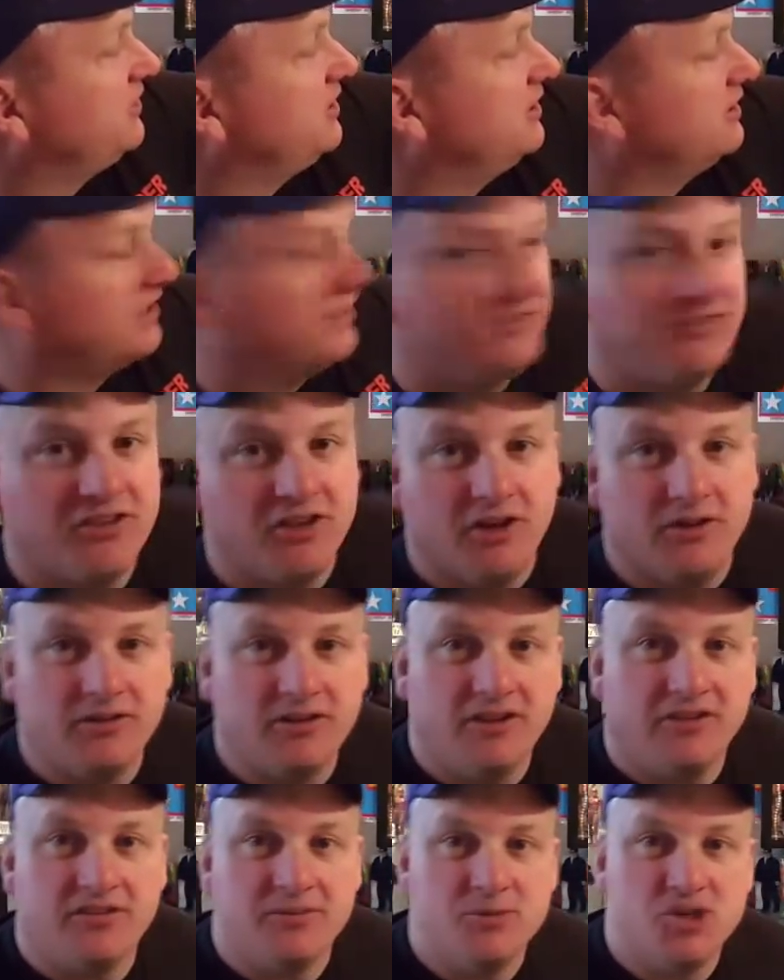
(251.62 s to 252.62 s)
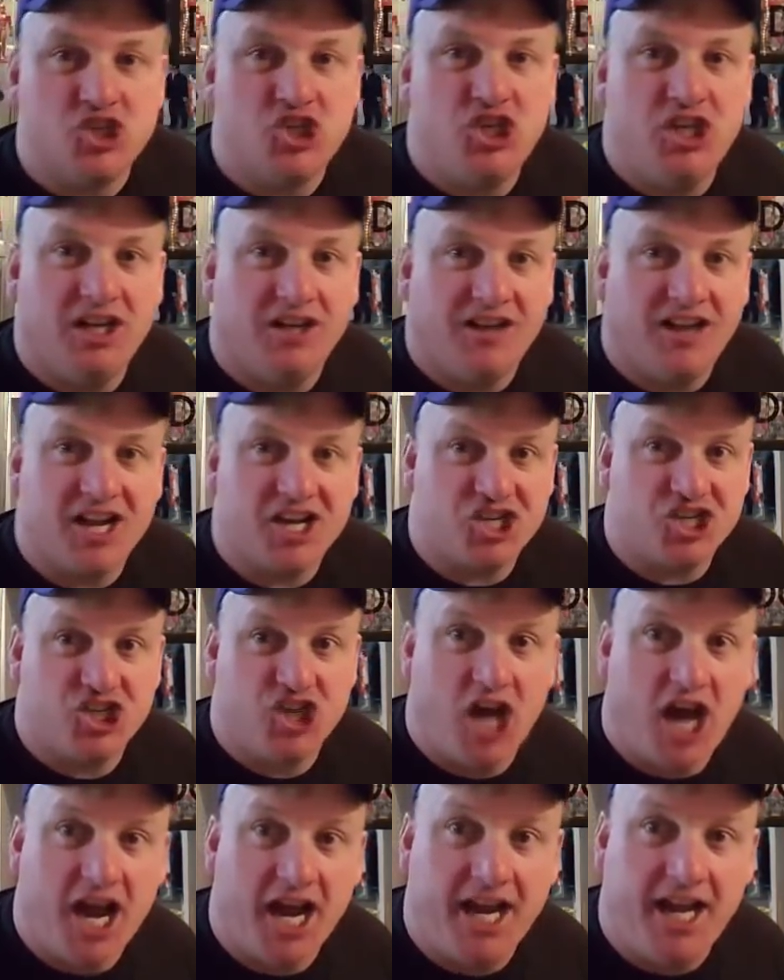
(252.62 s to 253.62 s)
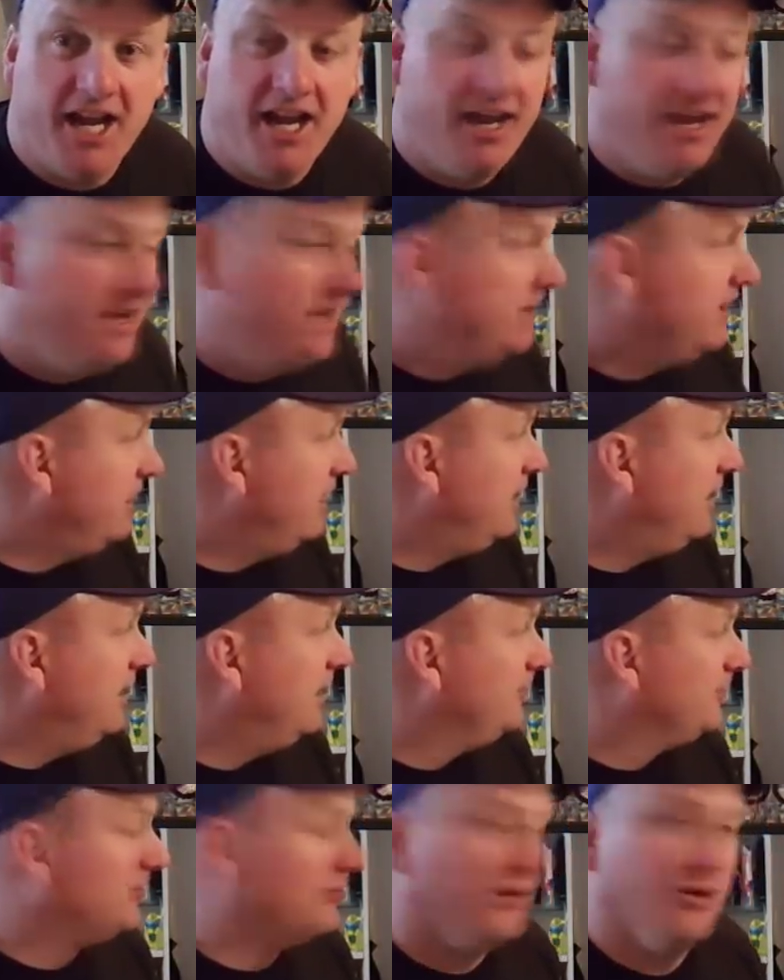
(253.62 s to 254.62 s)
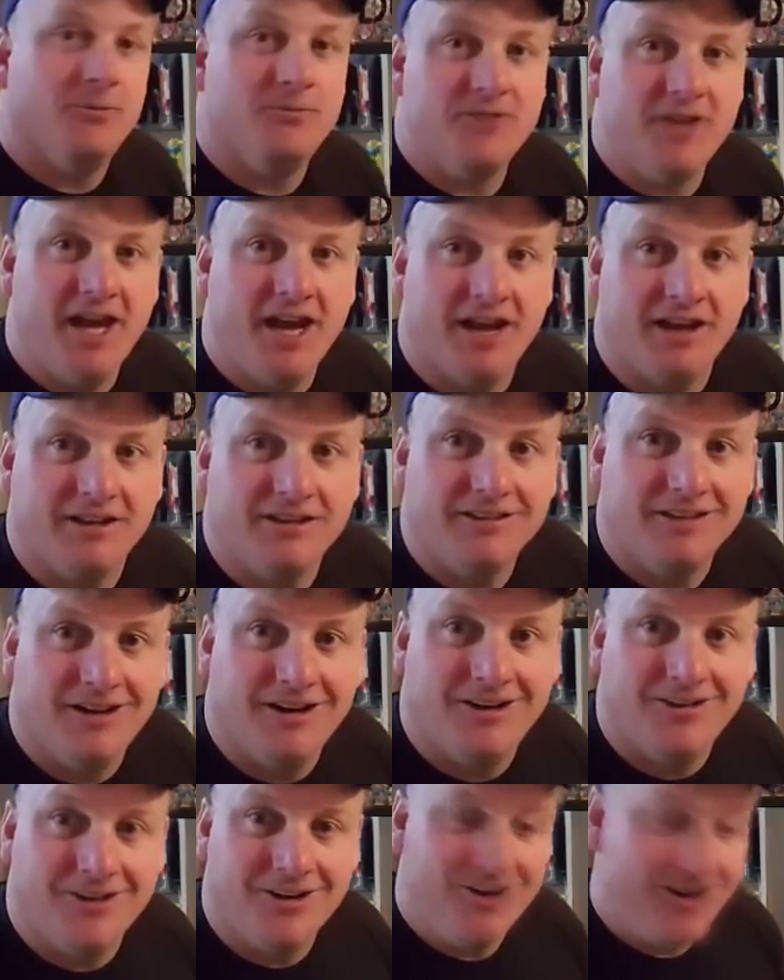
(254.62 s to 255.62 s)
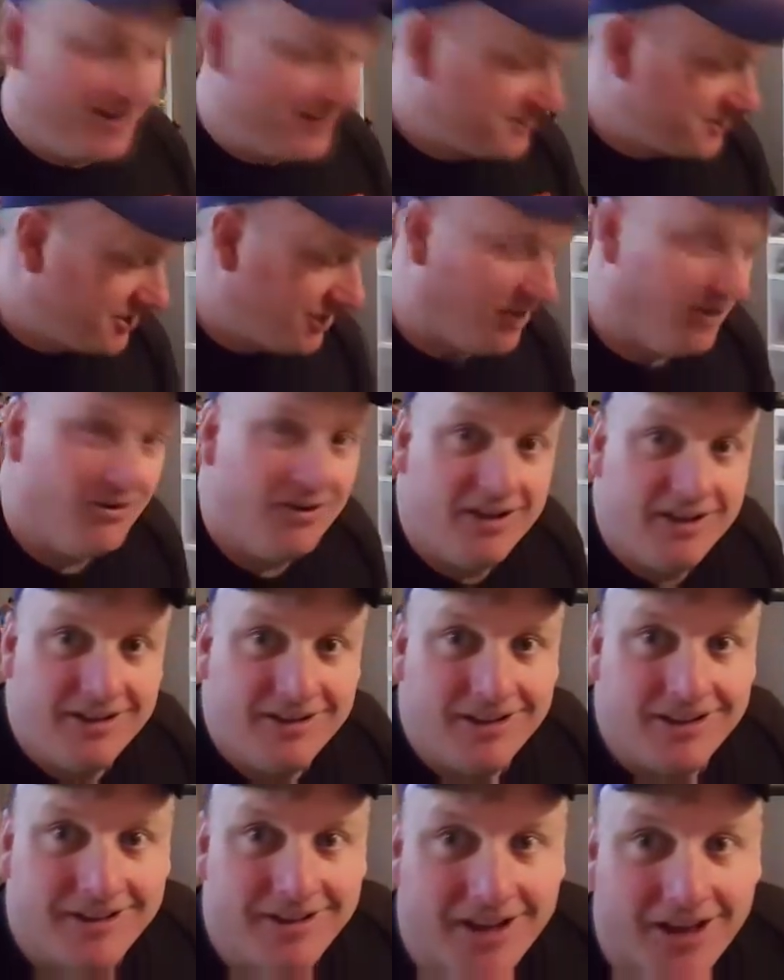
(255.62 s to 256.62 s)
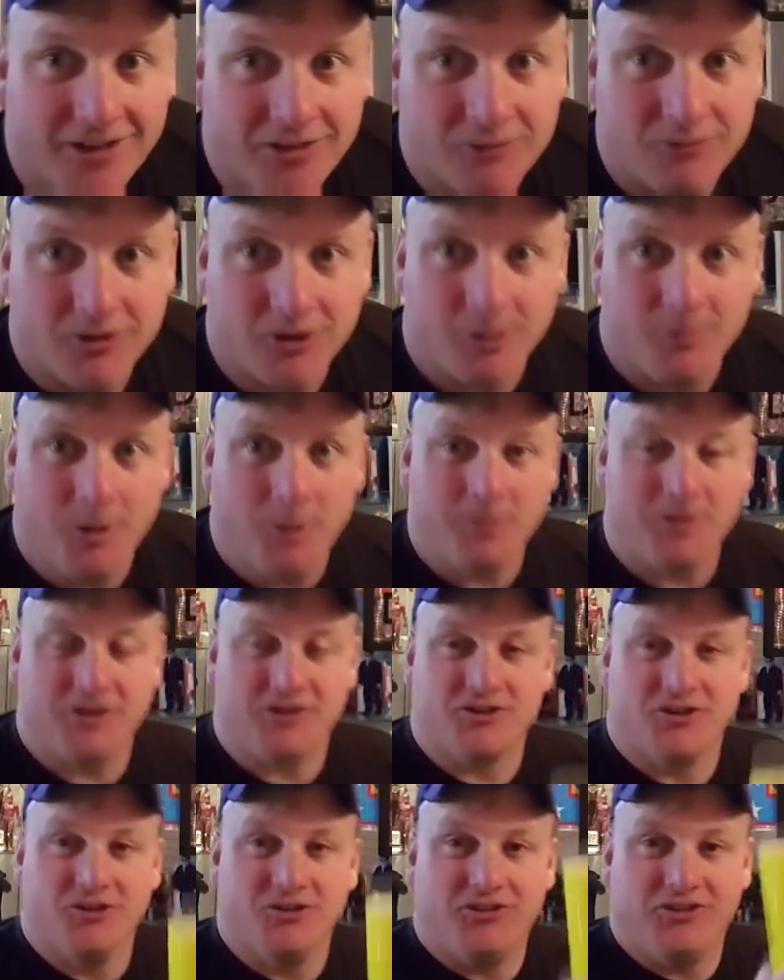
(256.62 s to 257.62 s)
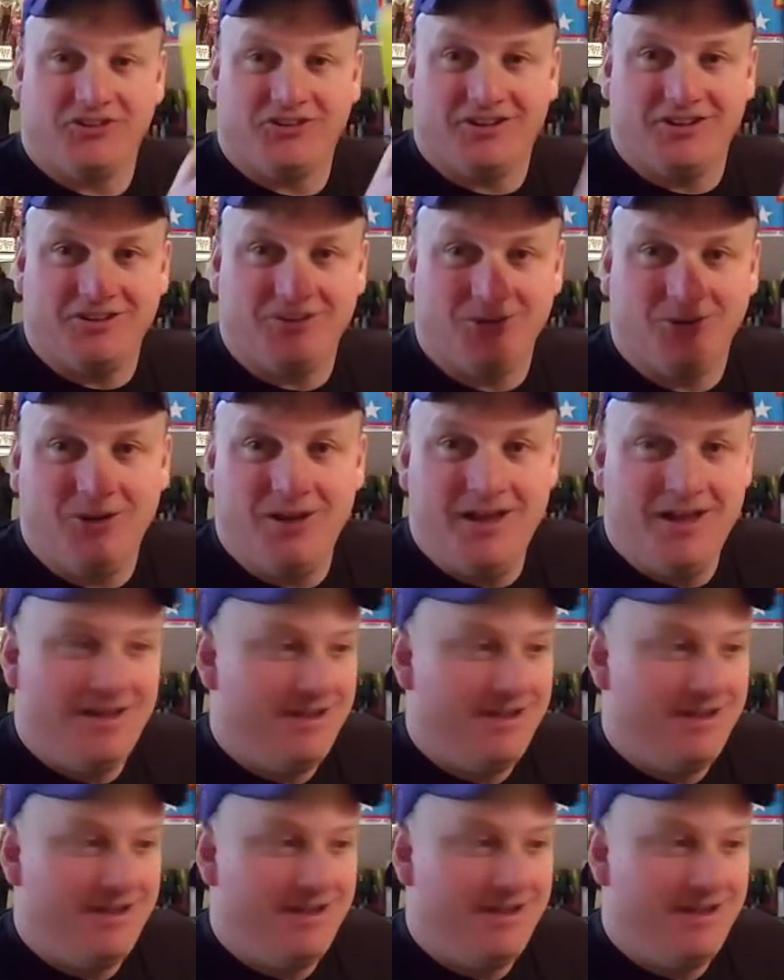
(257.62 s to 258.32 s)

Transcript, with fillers: the gives the gives the machine a lot of shine. Um, so yeah. Uh, all right. So now the real moment of truth is to do